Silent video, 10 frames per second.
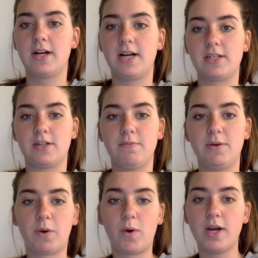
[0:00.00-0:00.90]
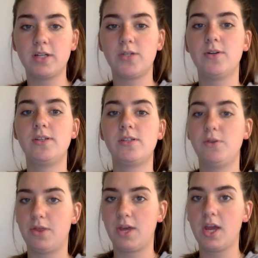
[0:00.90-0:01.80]
classroom and require students
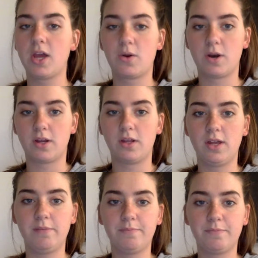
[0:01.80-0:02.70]
to think critically.